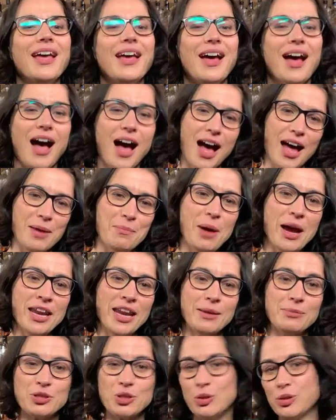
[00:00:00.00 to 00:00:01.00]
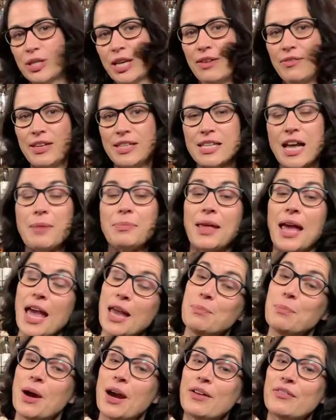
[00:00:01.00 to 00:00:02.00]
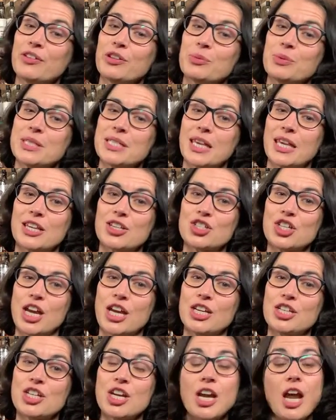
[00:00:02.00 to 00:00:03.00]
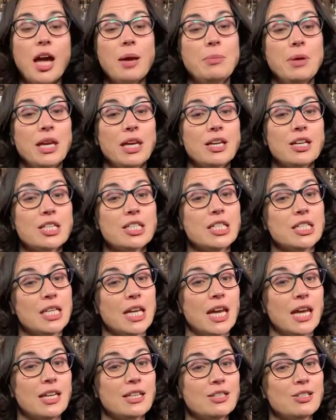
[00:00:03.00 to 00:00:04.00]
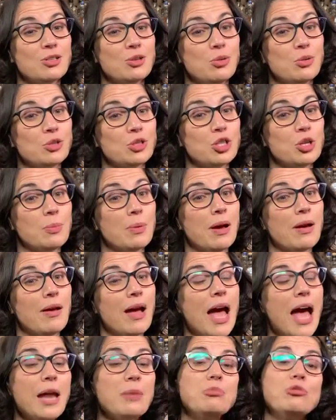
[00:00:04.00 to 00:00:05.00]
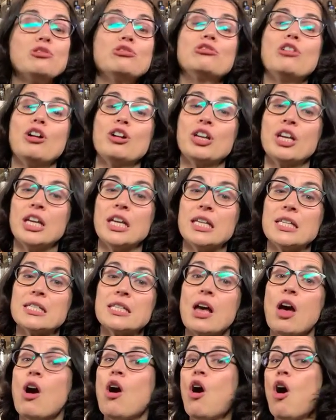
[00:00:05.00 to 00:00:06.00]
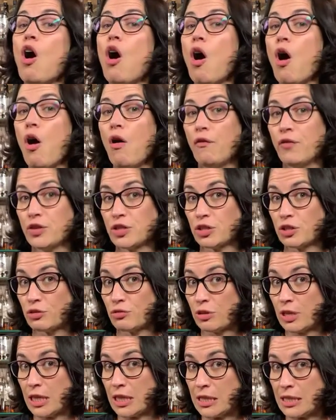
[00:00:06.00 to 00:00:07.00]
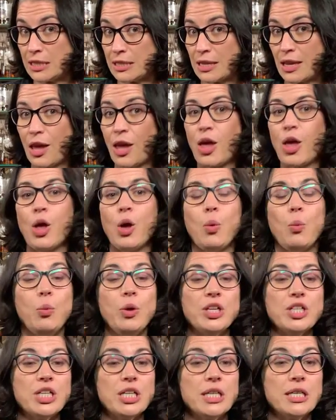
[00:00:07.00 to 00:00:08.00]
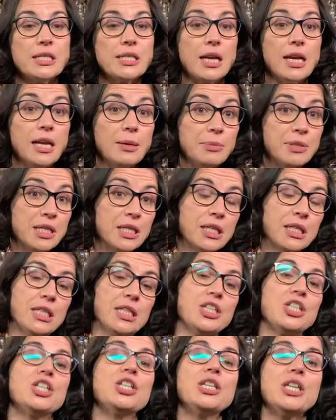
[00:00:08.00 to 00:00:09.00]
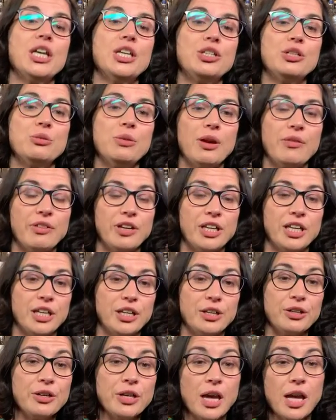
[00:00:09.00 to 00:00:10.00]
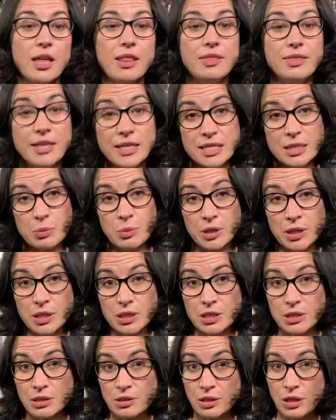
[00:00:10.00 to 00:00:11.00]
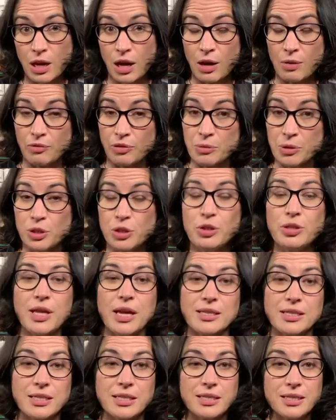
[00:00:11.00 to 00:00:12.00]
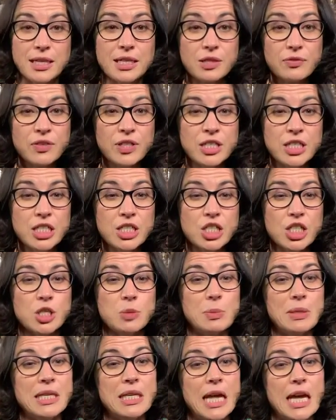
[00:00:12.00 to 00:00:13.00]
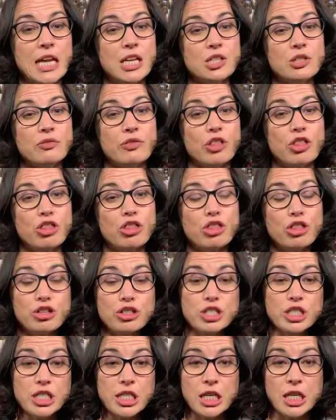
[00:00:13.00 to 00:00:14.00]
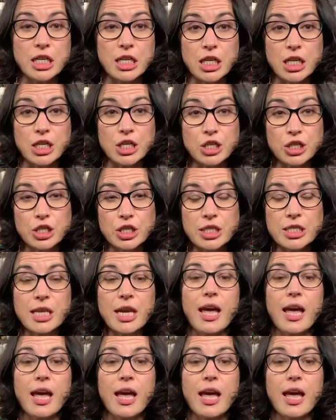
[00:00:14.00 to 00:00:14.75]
Hi, my name's Dawn Davies. I'm the head buyer for the Whiskey Exchange, and I'm here today to talk to you about Admiral Rodney's Officer's Release, which is a limited edition they do every year. This one is from the 2006 vintage. It's been aged for 13 years